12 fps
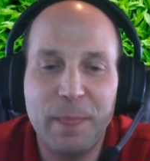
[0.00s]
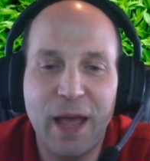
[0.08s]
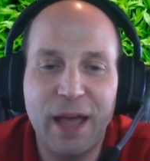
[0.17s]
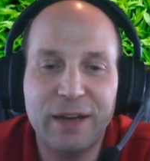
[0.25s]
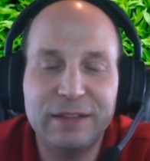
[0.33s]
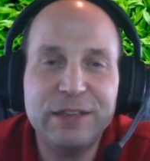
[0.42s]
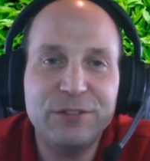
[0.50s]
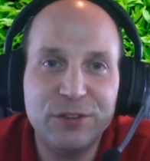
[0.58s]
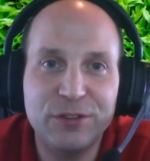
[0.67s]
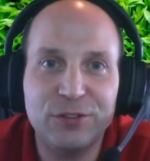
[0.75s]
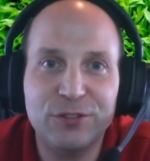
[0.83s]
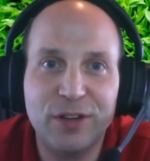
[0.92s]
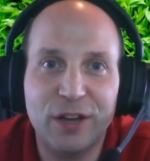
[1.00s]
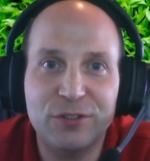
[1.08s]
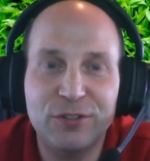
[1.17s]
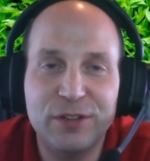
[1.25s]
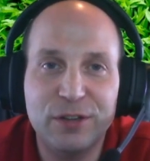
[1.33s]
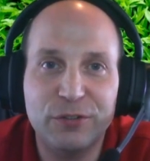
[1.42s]
and at least to
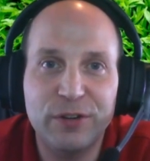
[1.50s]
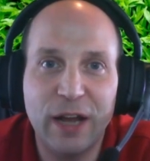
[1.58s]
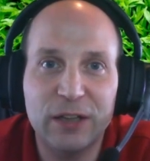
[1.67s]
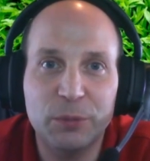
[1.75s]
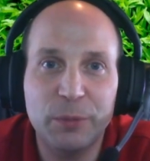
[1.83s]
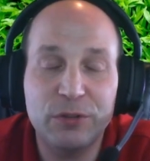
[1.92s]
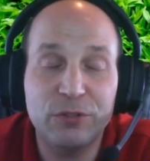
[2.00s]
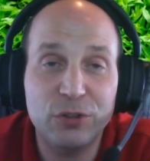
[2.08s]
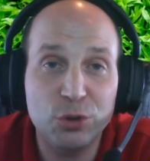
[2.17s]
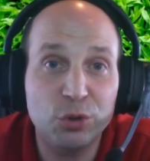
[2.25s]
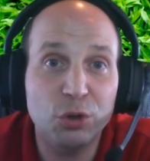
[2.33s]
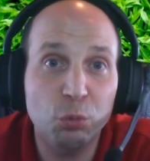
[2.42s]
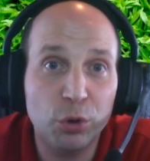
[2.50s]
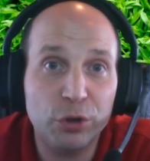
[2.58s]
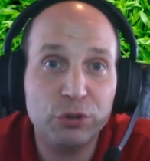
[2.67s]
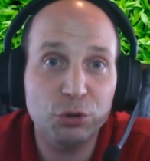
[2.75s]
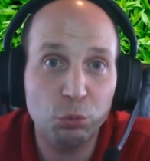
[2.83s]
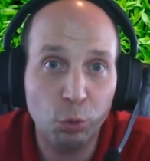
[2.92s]
discuss the different elements that you can work
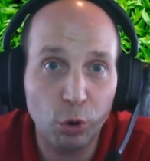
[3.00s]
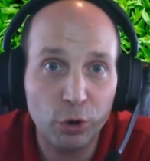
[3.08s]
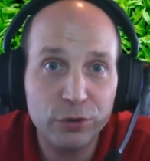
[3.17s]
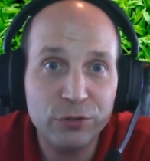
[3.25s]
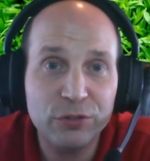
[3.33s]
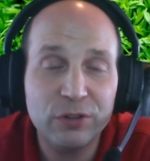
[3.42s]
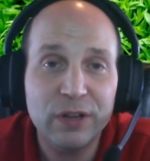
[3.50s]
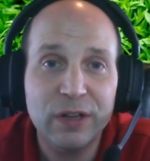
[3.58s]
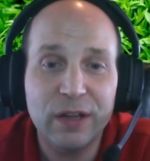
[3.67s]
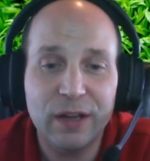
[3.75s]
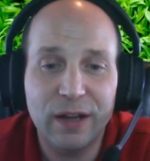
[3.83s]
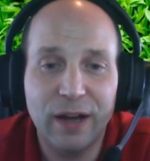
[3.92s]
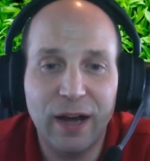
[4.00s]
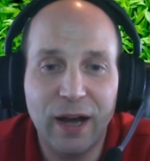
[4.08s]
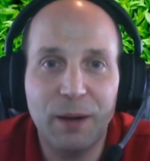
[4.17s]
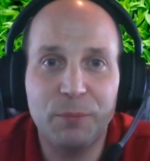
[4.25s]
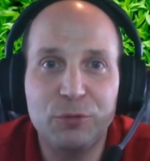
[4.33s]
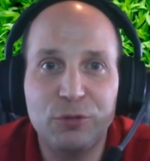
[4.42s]
towards
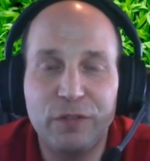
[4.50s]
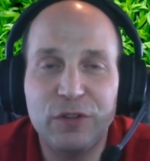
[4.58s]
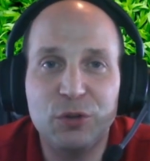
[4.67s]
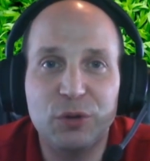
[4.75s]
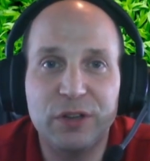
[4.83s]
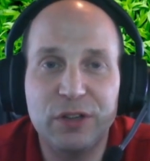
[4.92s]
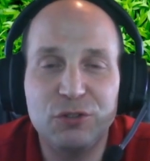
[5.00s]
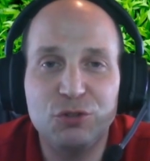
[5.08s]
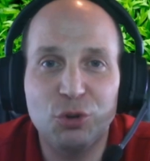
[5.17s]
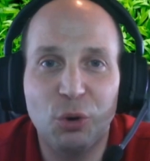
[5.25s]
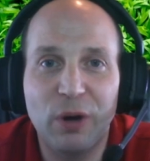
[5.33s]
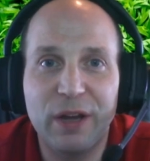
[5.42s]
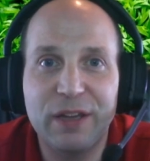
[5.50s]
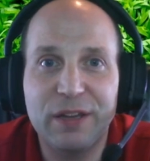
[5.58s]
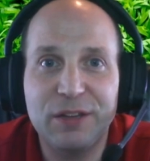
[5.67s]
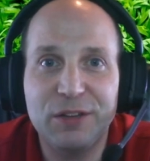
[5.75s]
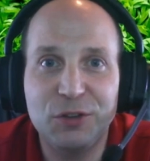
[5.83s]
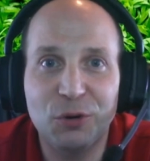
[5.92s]
um, so that you can enjoy
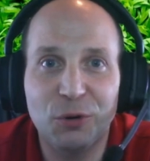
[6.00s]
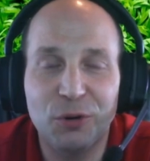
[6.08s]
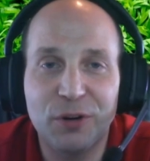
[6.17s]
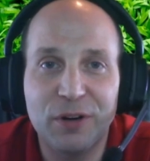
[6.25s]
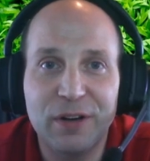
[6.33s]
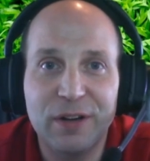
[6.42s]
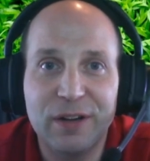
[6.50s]
your